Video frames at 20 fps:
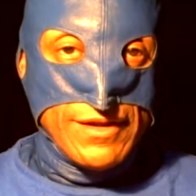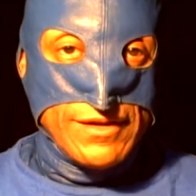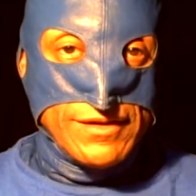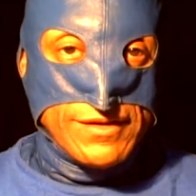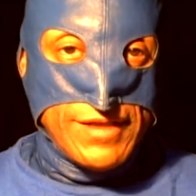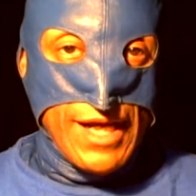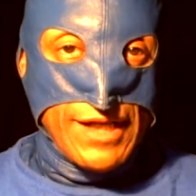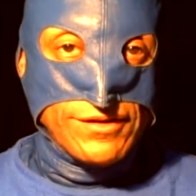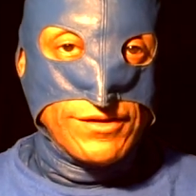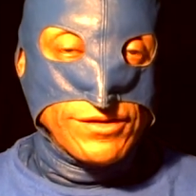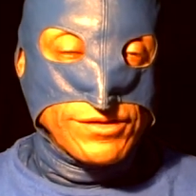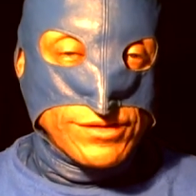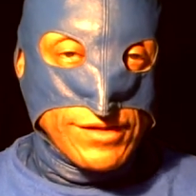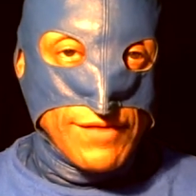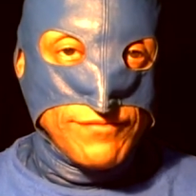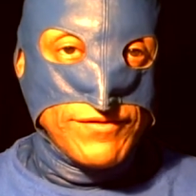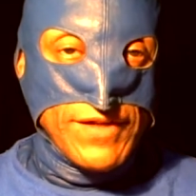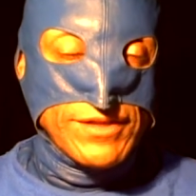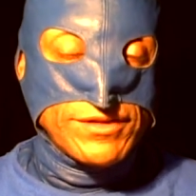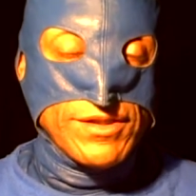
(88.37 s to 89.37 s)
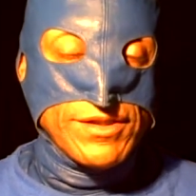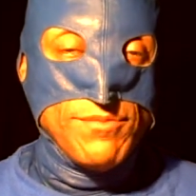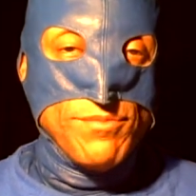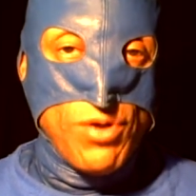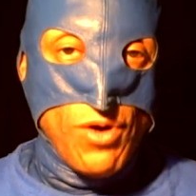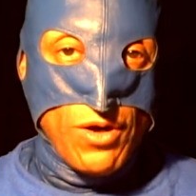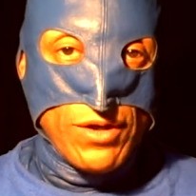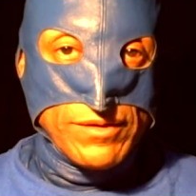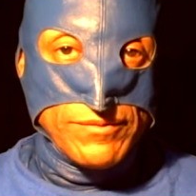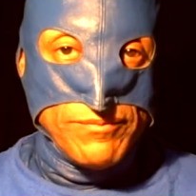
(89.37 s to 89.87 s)
Take the stuff that's
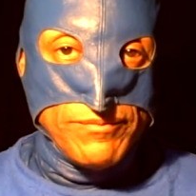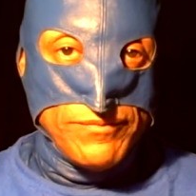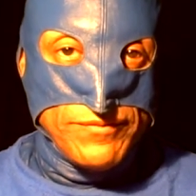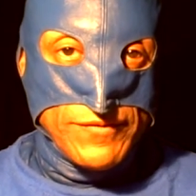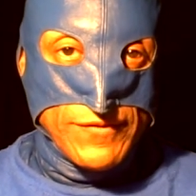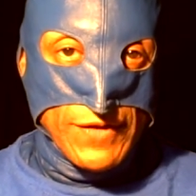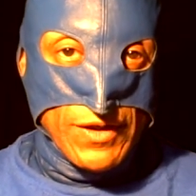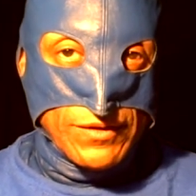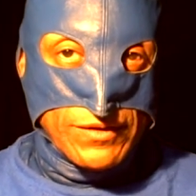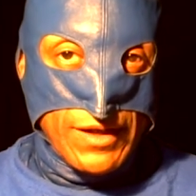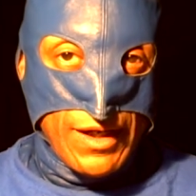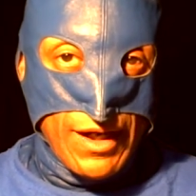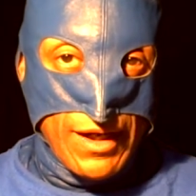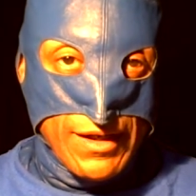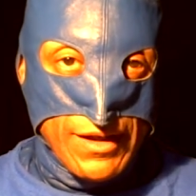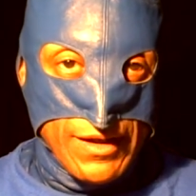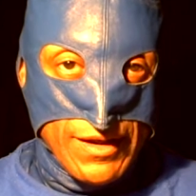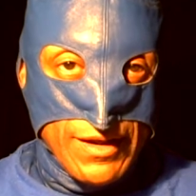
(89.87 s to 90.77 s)
important, okay?